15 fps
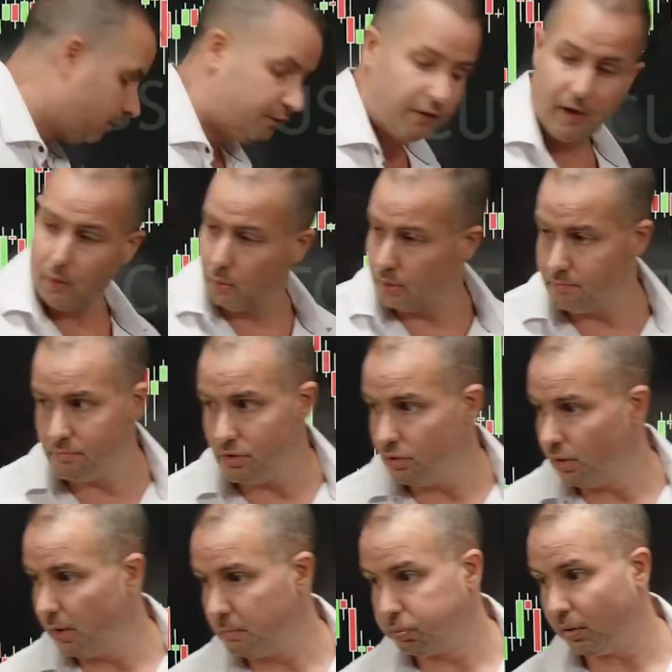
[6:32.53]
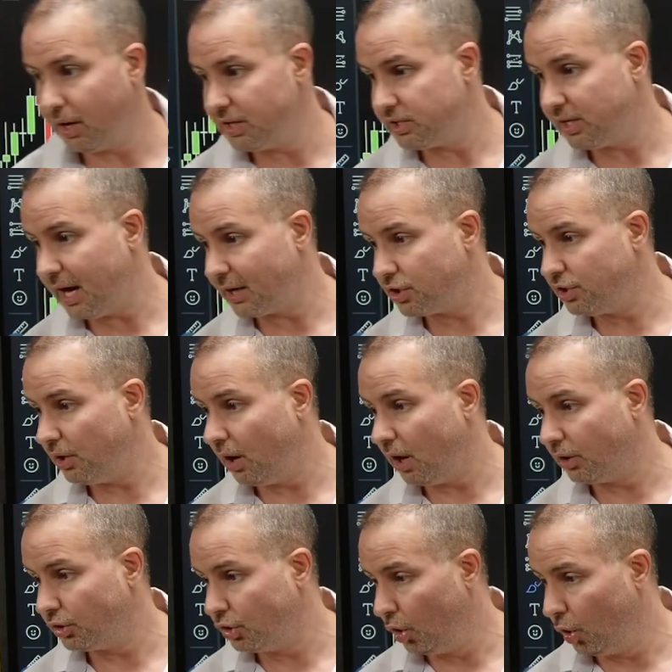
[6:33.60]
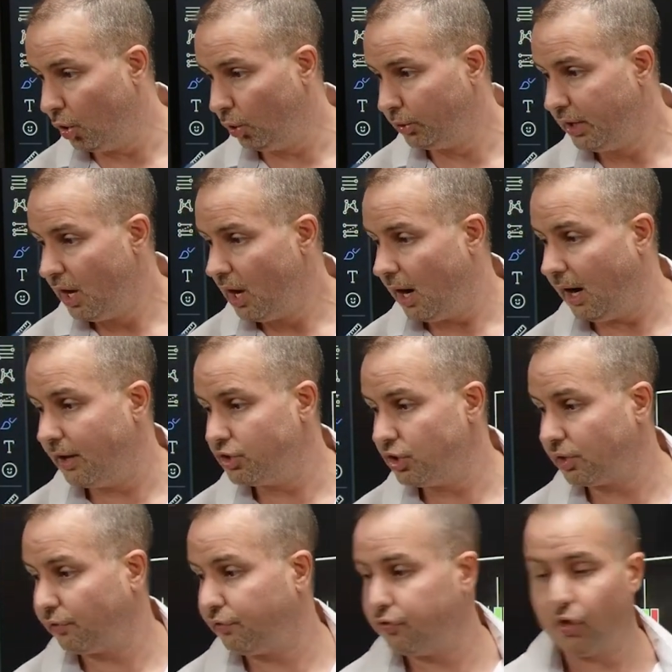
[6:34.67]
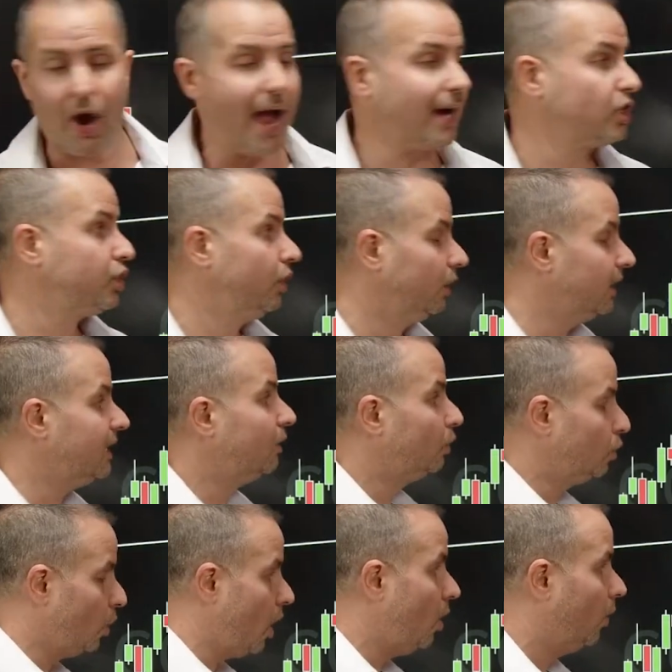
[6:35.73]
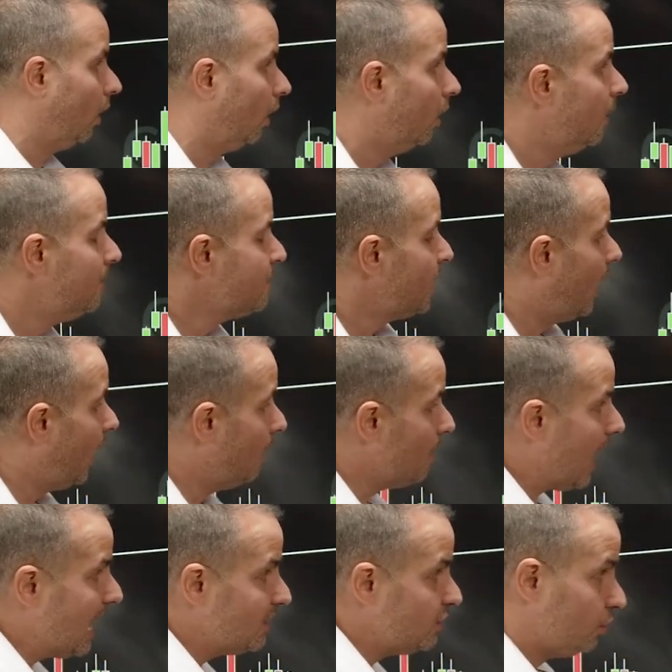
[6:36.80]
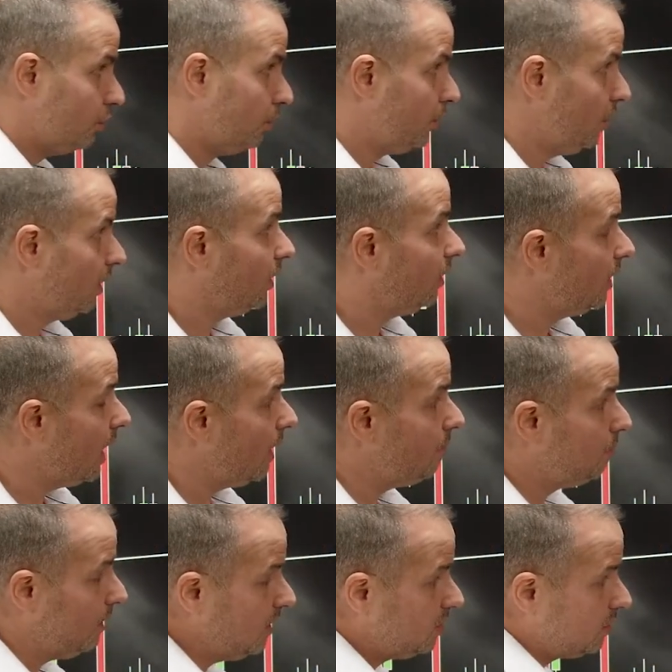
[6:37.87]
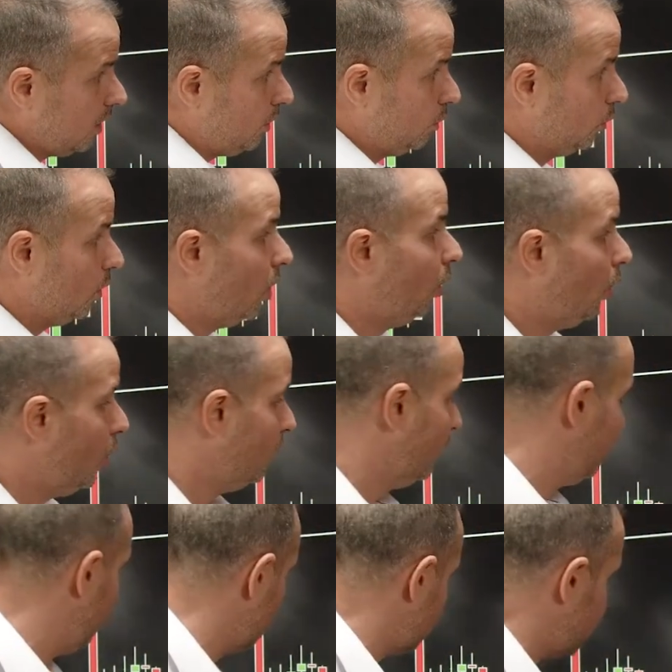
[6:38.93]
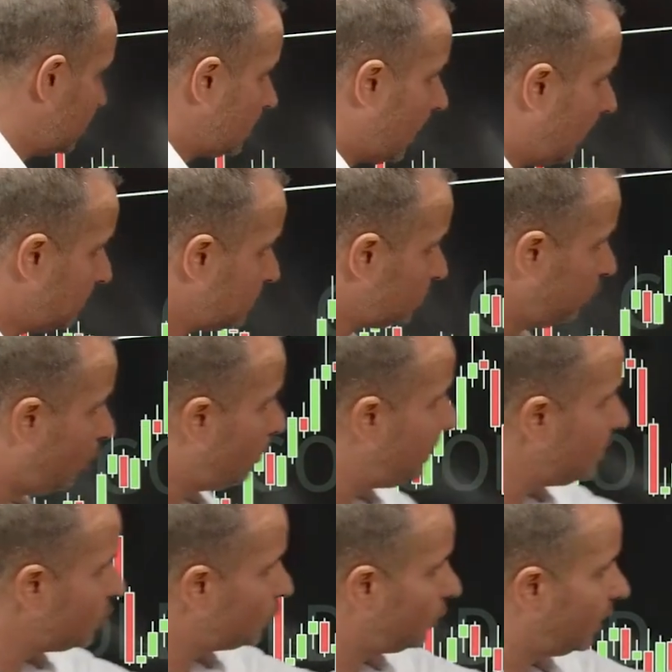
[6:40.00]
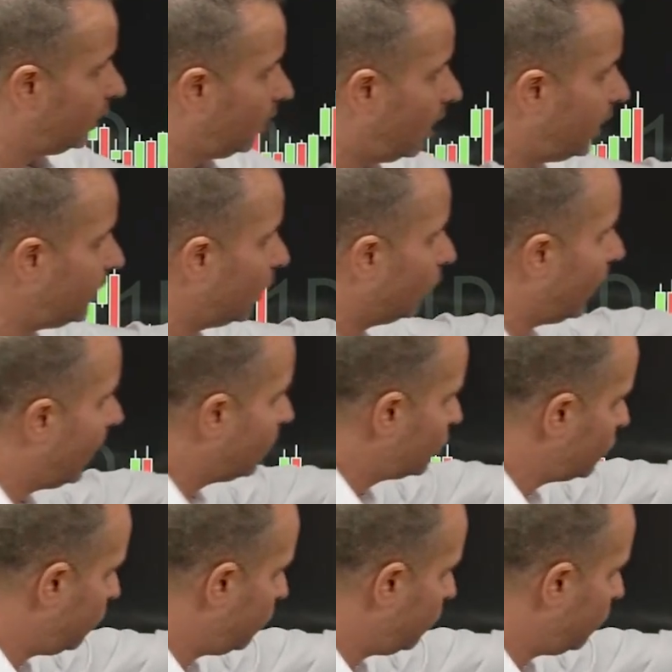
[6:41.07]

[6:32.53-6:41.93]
very muted price action on gold, just fractionally lower. I do think, again, based on the rollover, there's this upsloping trend line around